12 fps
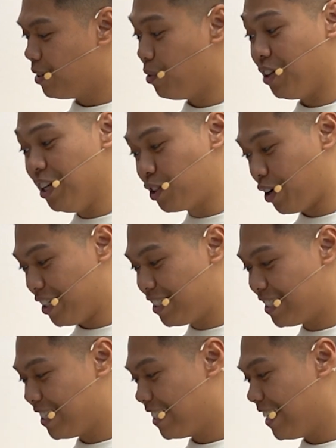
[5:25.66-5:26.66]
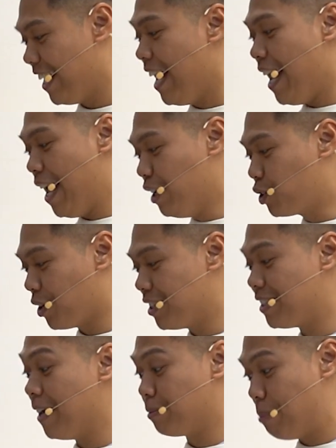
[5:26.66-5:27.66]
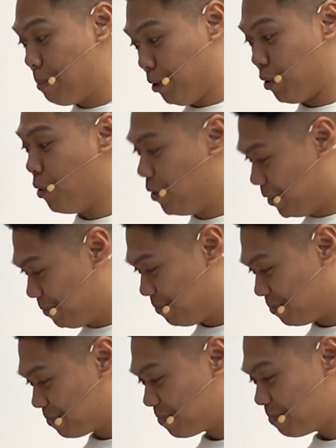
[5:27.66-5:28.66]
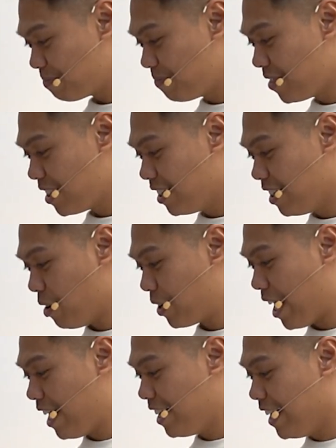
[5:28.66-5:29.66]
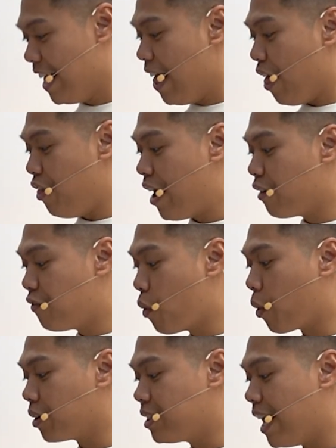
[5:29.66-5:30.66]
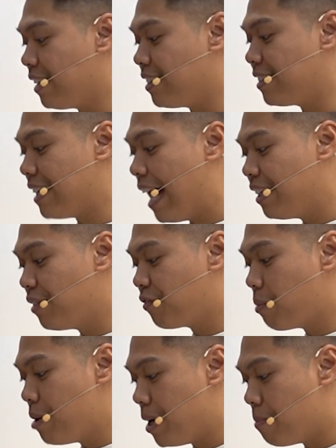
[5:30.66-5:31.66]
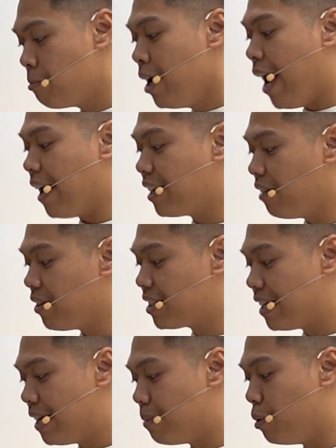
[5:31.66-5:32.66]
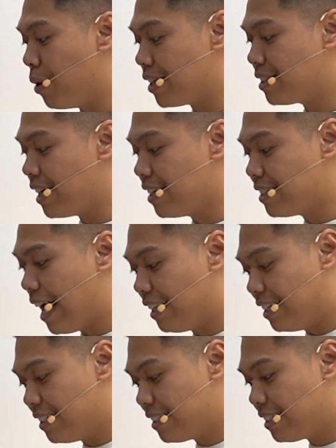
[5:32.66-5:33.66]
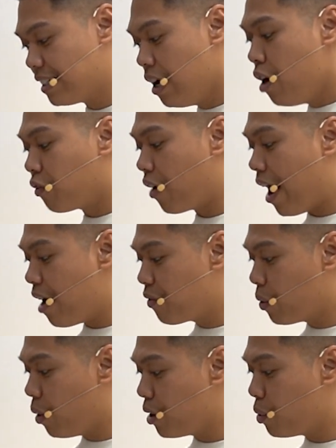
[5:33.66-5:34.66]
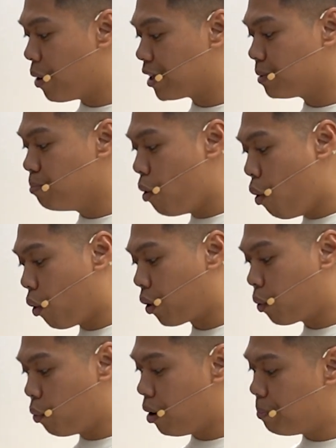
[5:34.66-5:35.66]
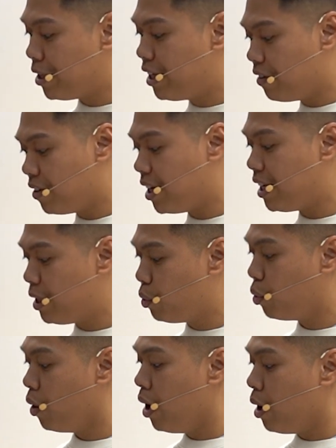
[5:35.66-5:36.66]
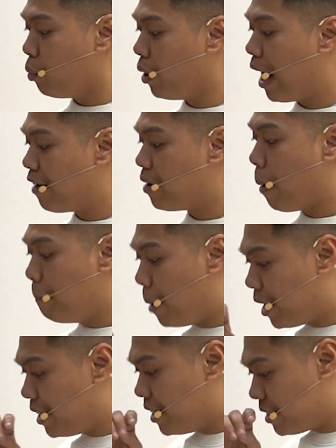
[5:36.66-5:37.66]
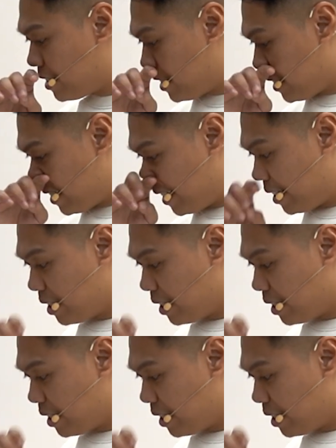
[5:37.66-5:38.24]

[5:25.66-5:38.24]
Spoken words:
With interest. Interest is biblical. Okay? Therefore, take the talent from him and give it to him who has 10 talents. For everyone who has more will be given, and he will have abundance.